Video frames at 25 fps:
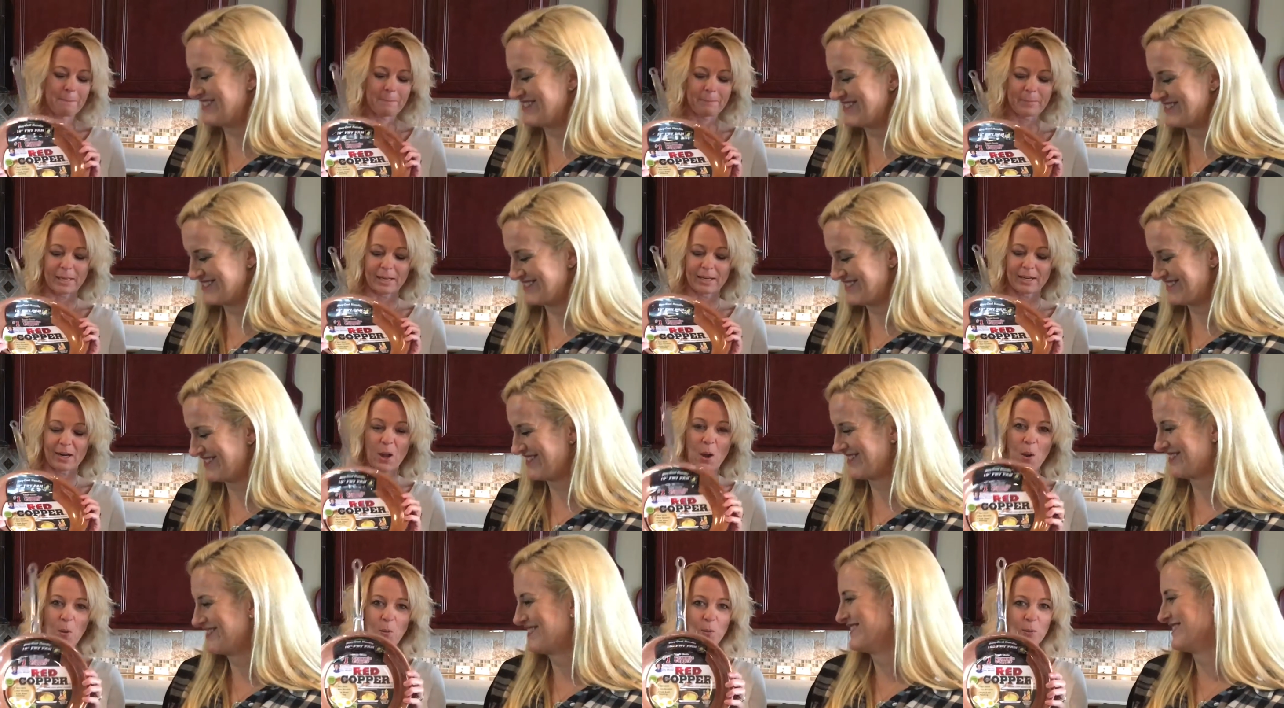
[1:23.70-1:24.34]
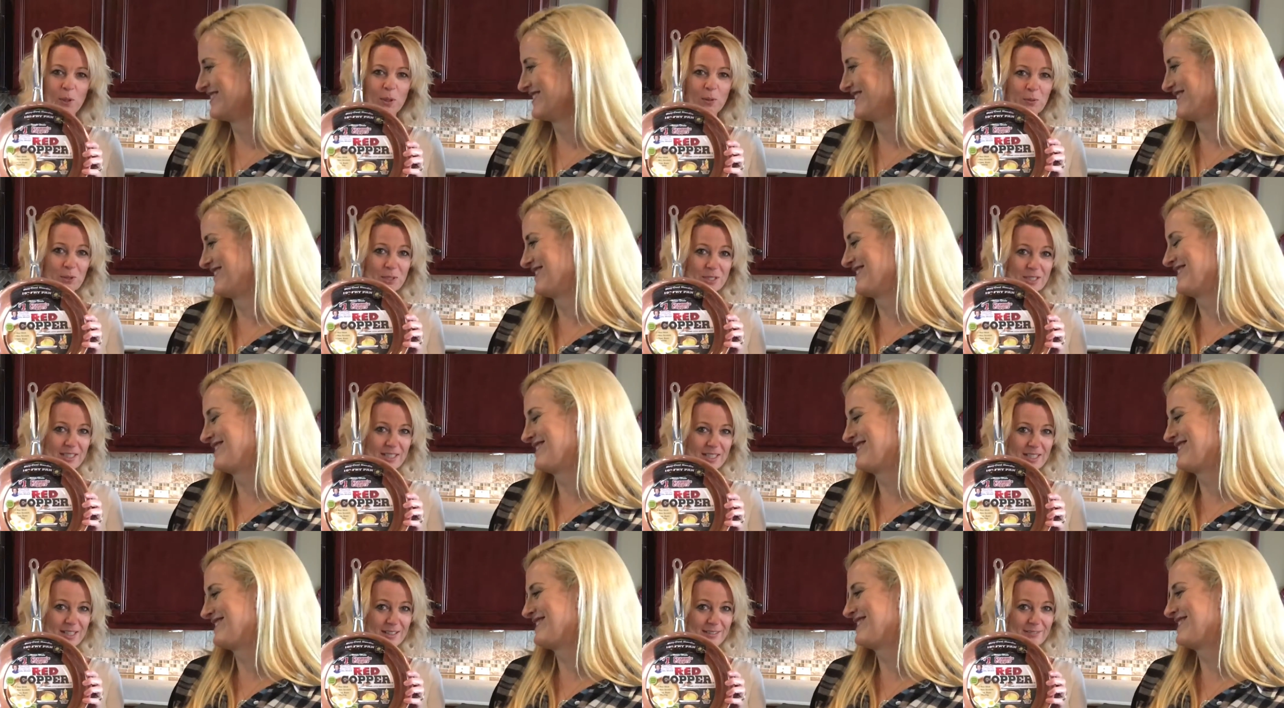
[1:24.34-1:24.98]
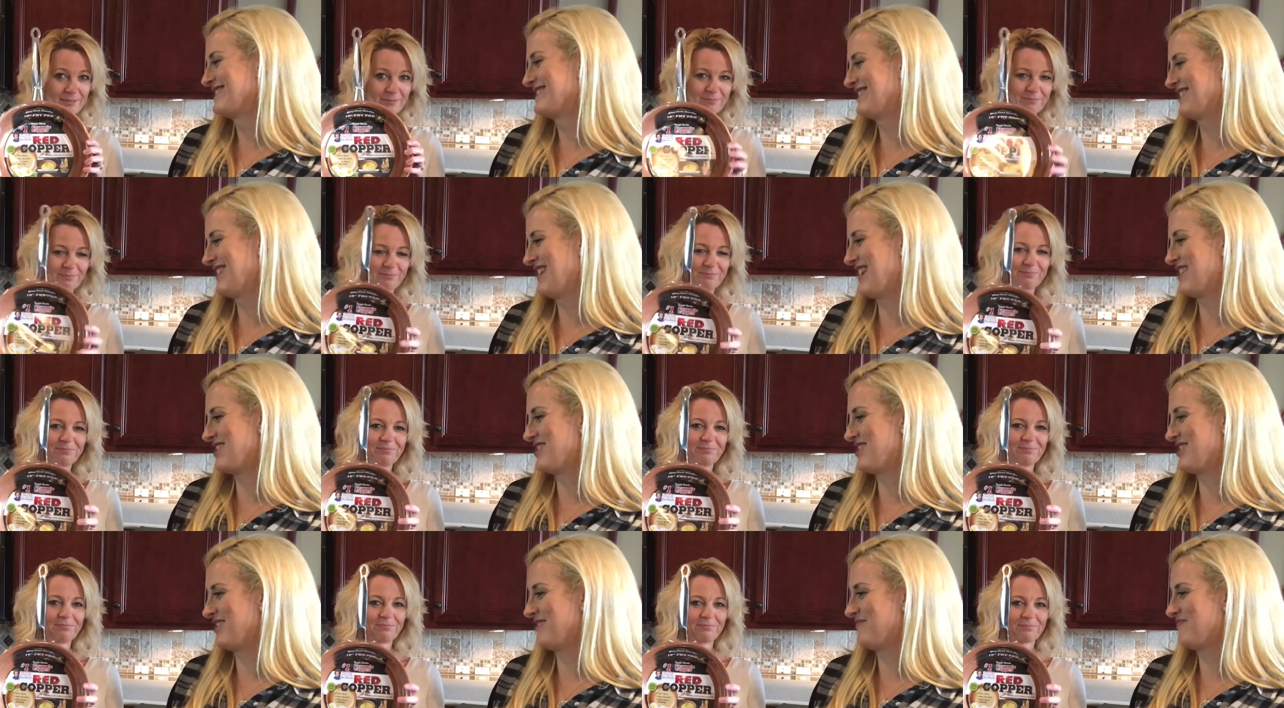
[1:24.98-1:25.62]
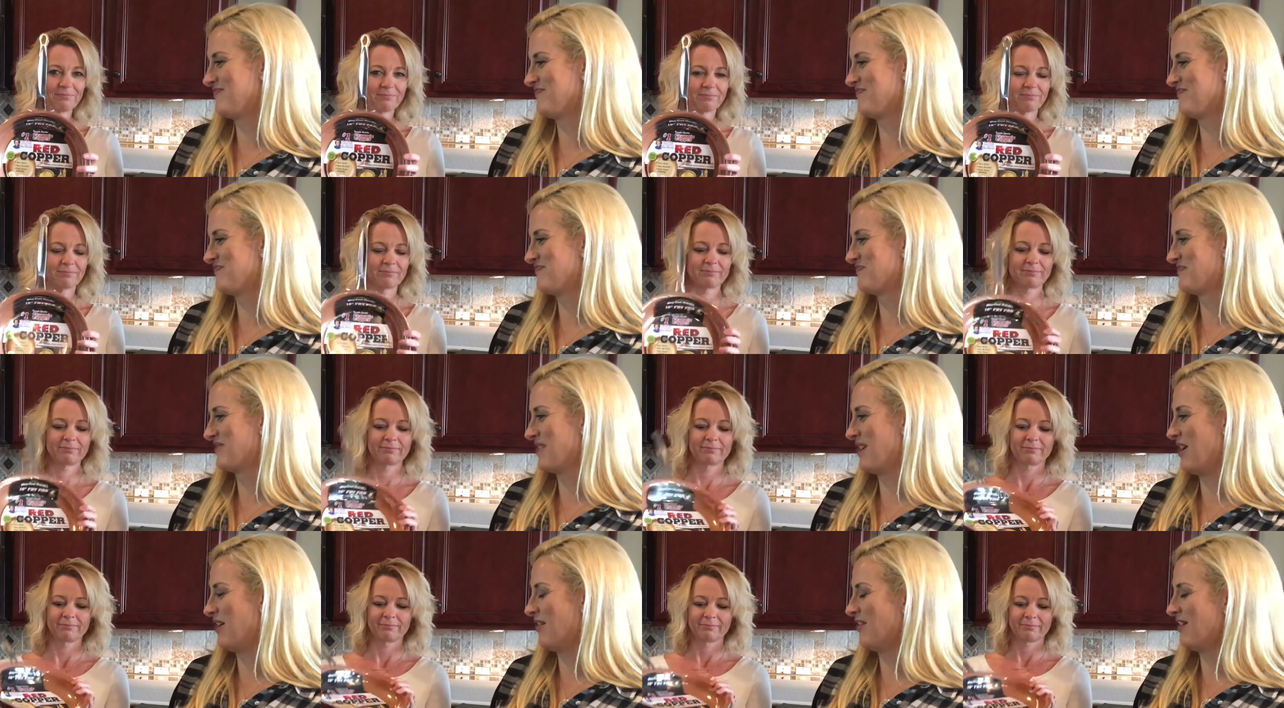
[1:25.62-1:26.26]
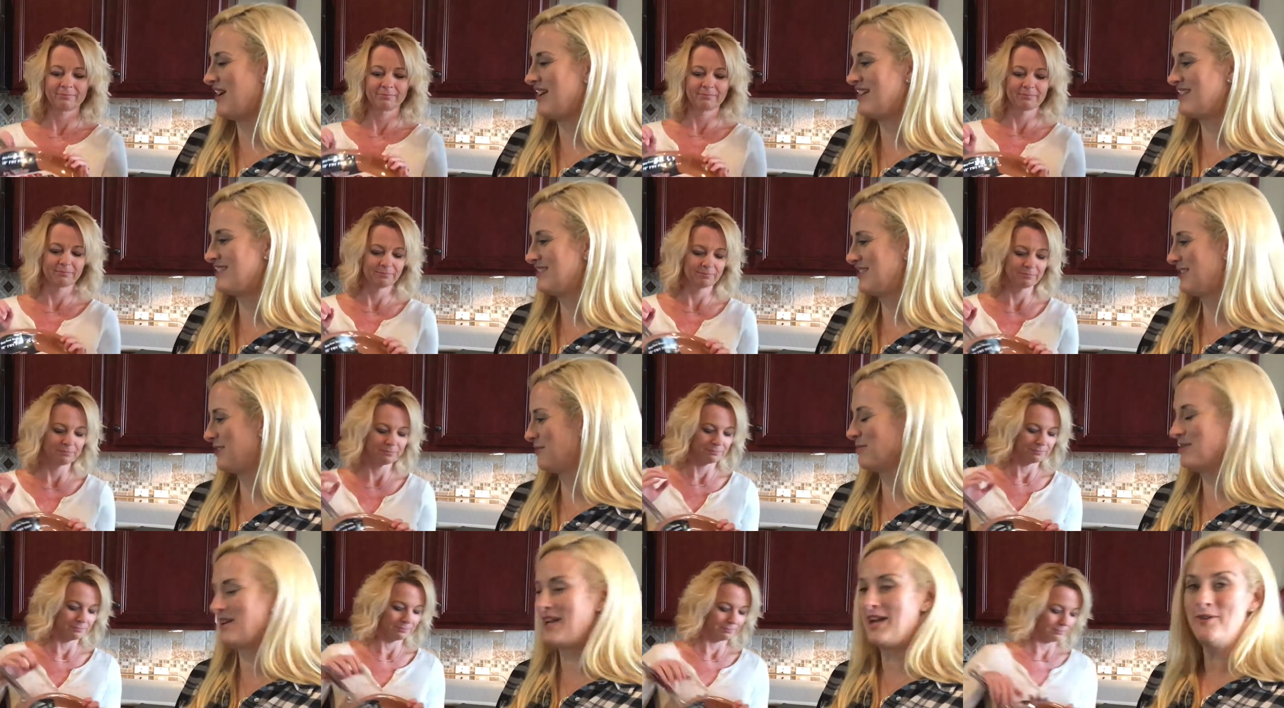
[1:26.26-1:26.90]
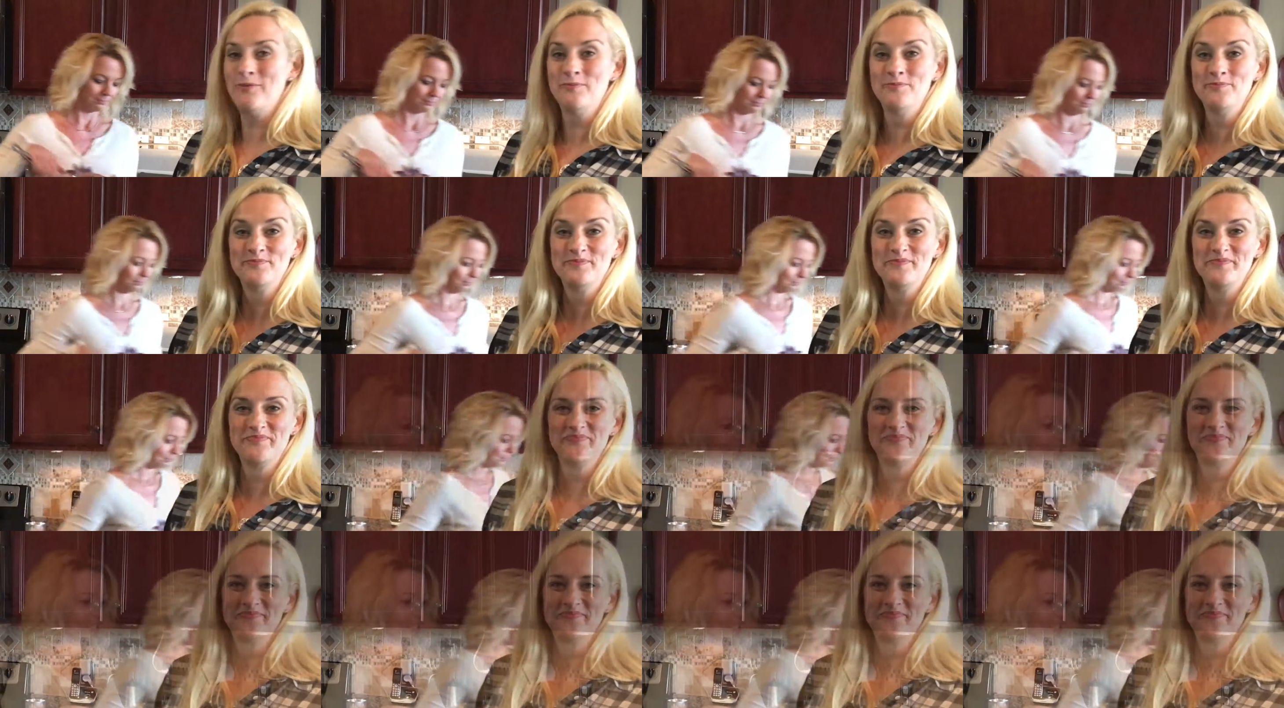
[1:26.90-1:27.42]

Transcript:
Speaker 1: but we will see. Gotcha.
Speaker 2: All right, here we go. It